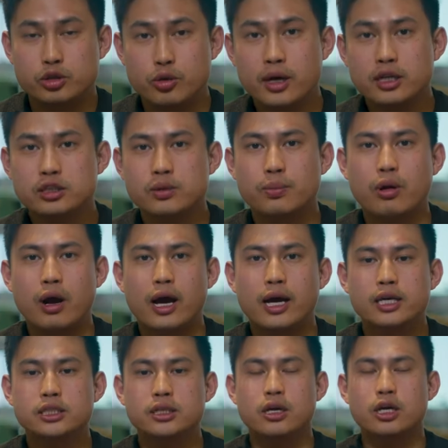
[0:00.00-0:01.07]
To my
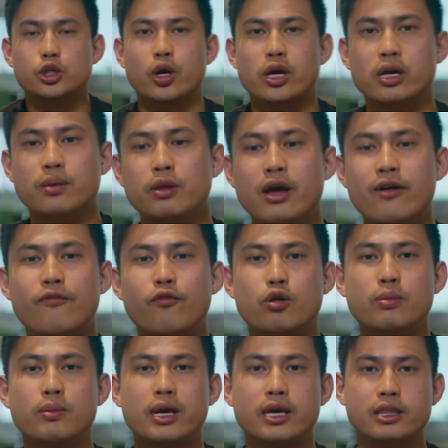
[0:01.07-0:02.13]
surprise, a trading
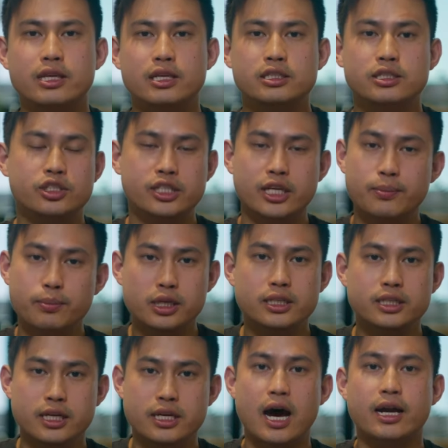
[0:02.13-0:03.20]
platform like this simply
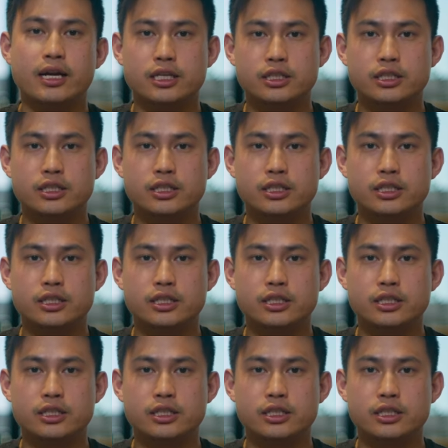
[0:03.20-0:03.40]
did not